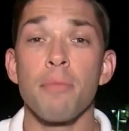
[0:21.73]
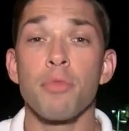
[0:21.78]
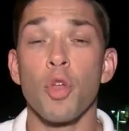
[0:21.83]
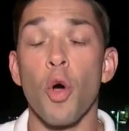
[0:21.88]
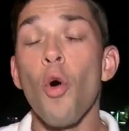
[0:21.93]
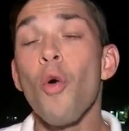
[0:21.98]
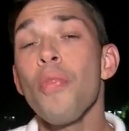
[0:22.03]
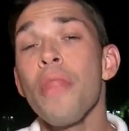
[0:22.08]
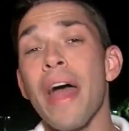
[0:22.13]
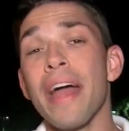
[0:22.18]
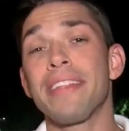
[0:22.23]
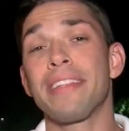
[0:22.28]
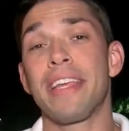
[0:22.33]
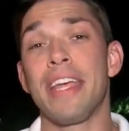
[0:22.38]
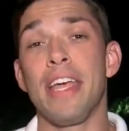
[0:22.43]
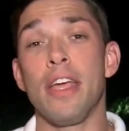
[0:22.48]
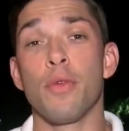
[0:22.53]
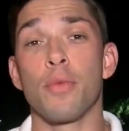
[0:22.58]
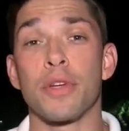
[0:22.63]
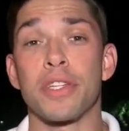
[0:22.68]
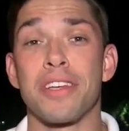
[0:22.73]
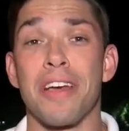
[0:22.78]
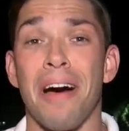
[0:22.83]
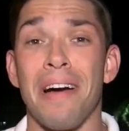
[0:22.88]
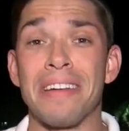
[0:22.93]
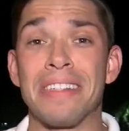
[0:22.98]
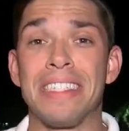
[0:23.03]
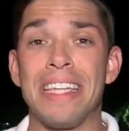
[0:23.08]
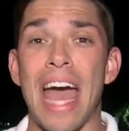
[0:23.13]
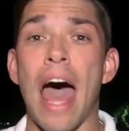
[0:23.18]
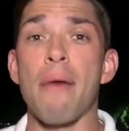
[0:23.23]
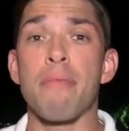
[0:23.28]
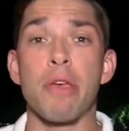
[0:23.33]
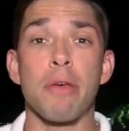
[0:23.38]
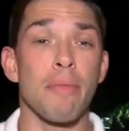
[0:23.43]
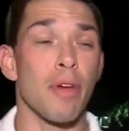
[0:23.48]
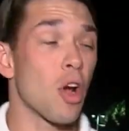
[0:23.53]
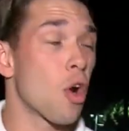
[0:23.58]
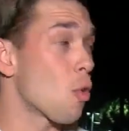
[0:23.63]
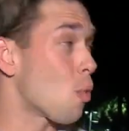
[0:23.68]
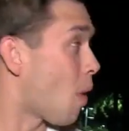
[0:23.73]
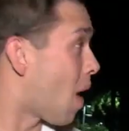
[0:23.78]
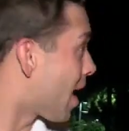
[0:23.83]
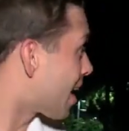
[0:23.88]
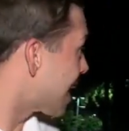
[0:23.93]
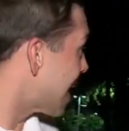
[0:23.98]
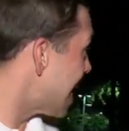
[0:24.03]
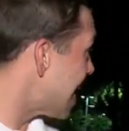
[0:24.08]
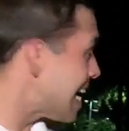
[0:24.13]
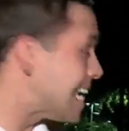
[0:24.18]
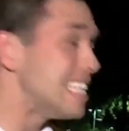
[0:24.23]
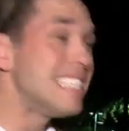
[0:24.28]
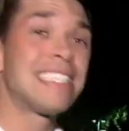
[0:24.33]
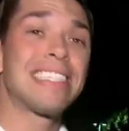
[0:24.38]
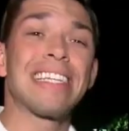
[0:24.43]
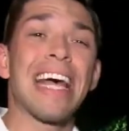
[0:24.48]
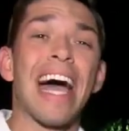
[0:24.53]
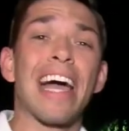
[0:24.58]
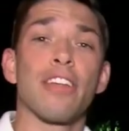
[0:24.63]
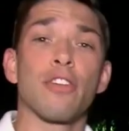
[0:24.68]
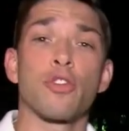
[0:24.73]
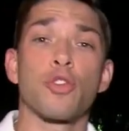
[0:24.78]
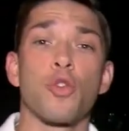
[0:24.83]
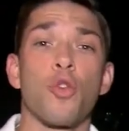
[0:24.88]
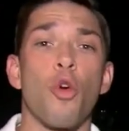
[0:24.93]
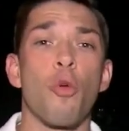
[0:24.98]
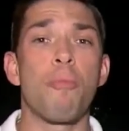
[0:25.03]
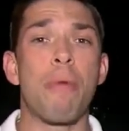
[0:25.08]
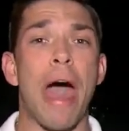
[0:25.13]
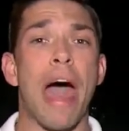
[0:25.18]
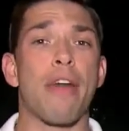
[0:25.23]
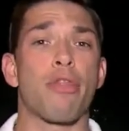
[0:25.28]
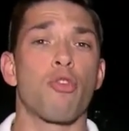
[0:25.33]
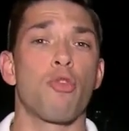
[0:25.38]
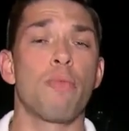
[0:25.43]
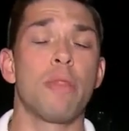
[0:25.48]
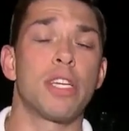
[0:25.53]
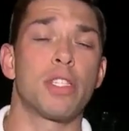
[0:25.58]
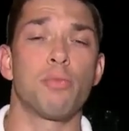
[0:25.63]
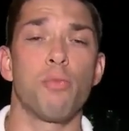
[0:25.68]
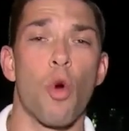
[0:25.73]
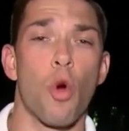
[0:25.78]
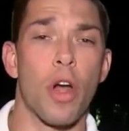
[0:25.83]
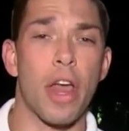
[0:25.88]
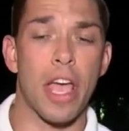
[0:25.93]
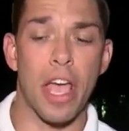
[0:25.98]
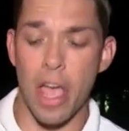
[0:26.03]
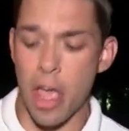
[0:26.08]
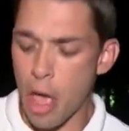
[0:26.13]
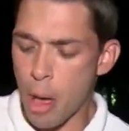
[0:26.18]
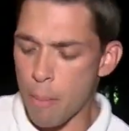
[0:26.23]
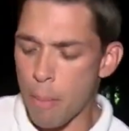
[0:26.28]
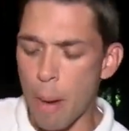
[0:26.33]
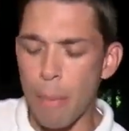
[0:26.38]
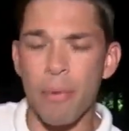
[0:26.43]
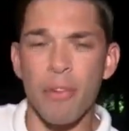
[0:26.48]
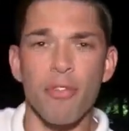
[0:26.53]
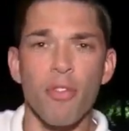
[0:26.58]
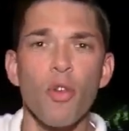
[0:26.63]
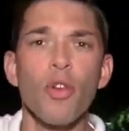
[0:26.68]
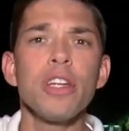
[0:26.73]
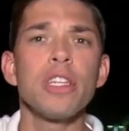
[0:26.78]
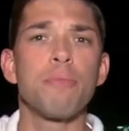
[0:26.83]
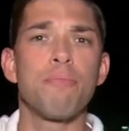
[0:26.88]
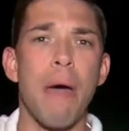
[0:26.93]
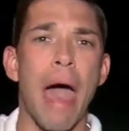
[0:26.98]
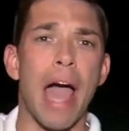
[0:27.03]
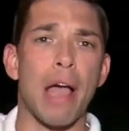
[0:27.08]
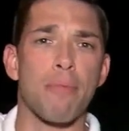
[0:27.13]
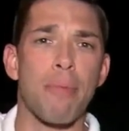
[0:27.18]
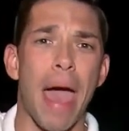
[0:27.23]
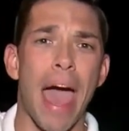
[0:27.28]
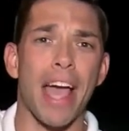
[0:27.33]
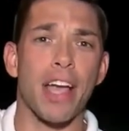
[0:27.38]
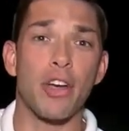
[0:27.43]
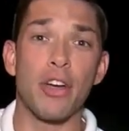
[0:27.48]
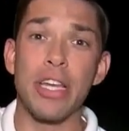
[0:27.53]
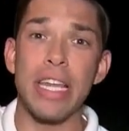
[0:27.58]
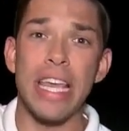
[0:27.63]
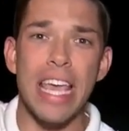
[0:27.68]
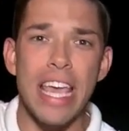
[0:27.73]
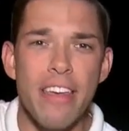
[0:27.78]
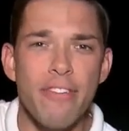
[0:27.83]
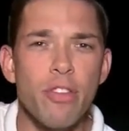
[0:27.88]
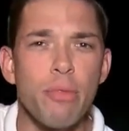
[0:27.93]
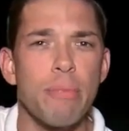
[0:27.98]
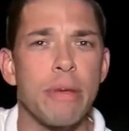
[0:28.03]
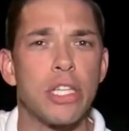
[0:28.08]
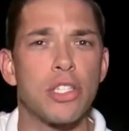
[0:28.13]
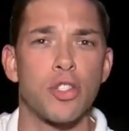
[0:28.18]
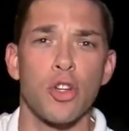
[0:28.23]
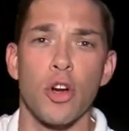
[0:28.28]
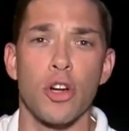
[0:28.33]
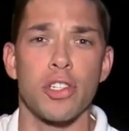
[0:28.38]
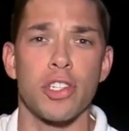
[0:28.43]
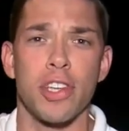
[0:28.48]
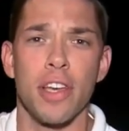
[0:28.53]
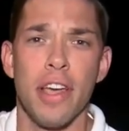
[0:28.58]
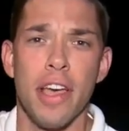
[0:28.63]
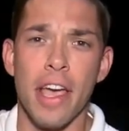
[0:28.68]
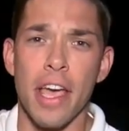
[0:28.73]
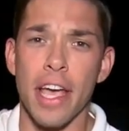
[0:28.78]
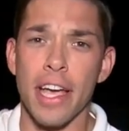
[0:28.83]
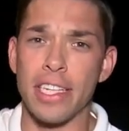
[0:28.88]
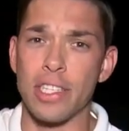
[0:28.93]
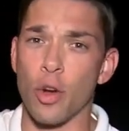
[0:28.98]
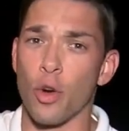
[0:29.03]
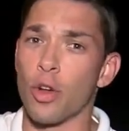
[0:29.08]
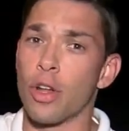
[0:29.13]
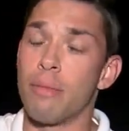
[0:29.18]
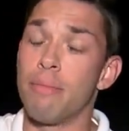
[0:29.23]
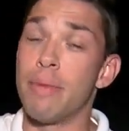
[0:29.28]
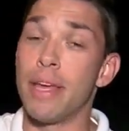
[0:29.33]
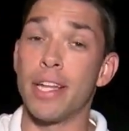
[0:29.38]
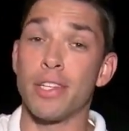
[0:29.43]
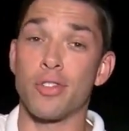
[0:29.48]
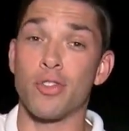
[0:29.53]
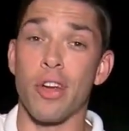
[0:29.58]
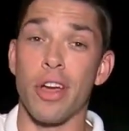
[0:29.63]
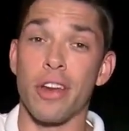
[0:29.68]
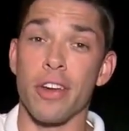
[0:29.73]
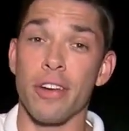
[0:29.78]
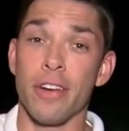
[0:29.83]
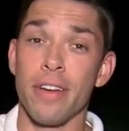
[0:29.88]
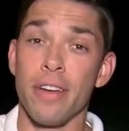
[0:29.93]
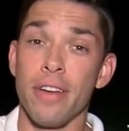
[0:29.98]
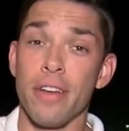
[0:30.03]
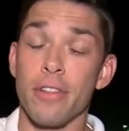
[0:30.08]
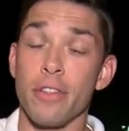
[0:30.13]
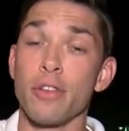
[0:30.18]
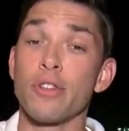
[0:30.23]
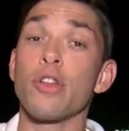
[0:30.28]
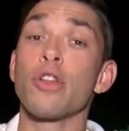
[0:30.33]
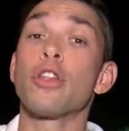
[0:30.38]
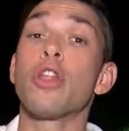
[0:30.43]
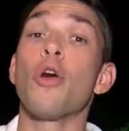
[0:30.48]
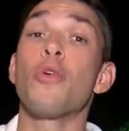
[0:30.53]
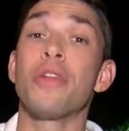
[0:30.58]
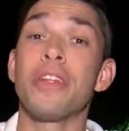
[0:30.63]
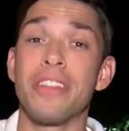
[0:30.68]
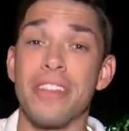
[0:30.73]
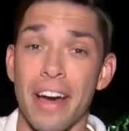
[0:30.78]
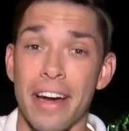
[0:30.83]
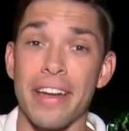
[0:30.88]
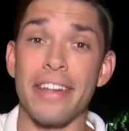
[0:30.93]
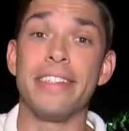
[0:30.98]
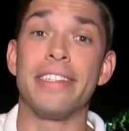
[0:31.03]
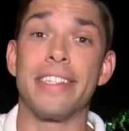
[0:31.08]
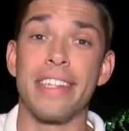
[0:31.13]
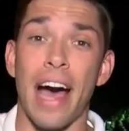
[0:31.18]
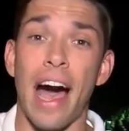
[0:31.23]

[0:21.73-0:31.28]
I'm told that teen was caught dabbing marijuana inside a school bathroom this morning. But before his backpack could even be searched, he told an administrator there's a loaded gun